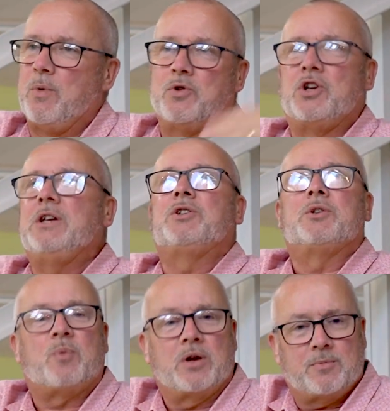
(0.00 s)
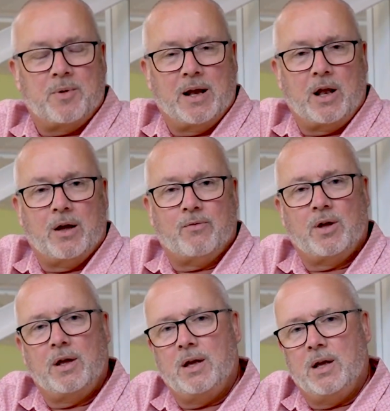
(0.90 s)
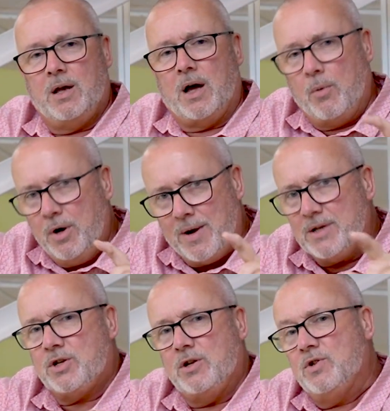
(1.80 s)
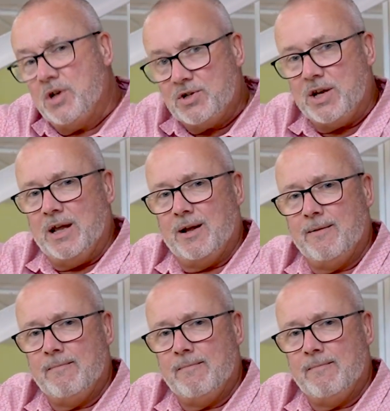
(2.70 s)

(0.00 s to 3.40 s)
well, Jesus brings me alive. I want to ask you, does he?